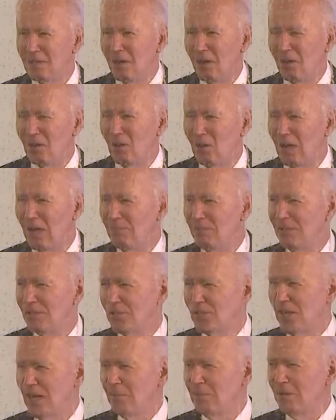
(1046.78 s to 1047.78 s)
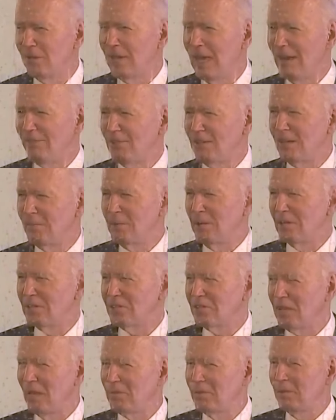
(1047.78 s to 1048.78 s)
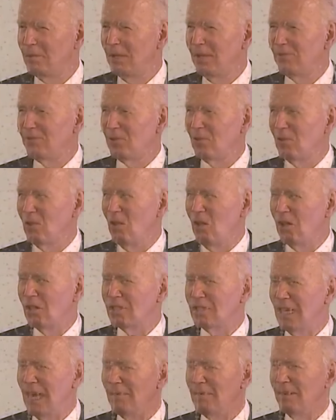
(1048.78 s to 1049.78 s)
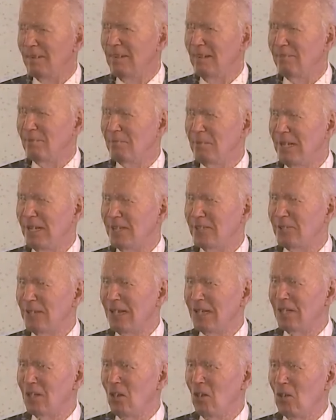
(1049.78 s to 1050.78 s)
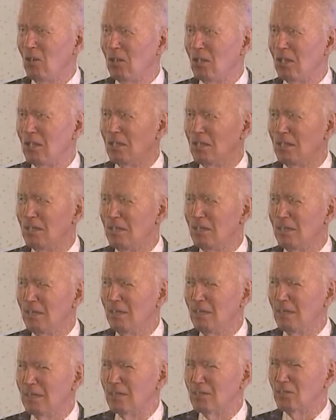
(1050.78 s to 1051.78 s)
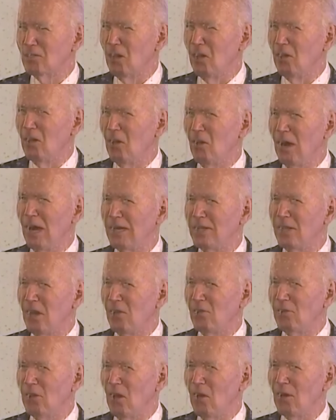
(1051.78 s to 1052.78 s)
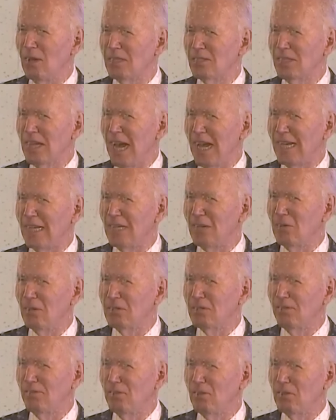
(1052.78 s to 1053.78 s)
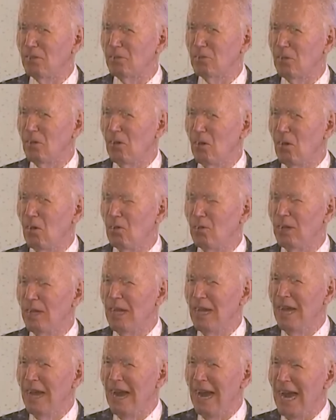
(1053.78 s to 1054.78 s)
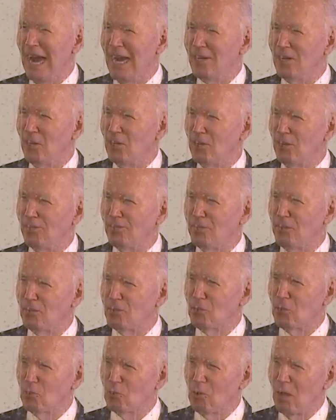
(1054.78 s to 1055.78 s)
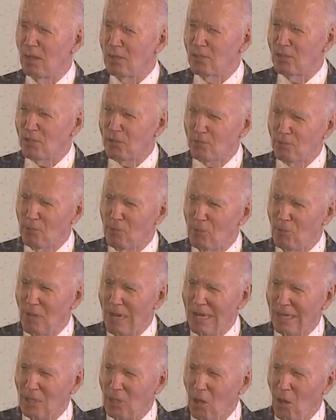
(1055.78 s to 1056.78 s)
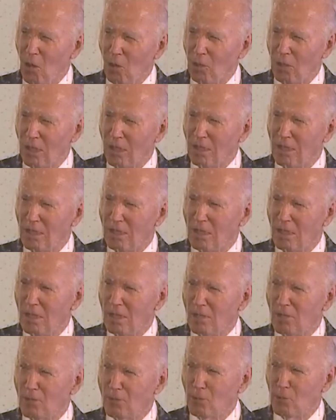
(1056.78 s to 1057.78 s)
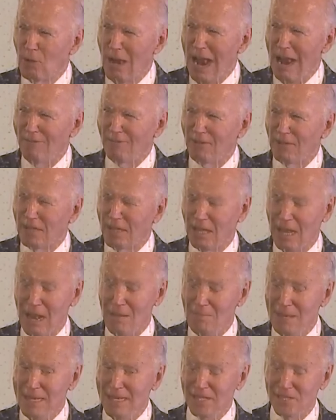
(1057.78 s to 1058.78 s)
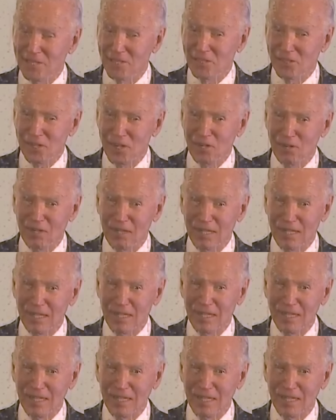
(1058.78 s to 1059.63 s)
Although I've been chairman of the African American Subcommittee for a long time, I've never made it to Angola. Because although I don't know exactly what the future will hold, I know the future runs through Angola, through Africa. I mean it sincerely.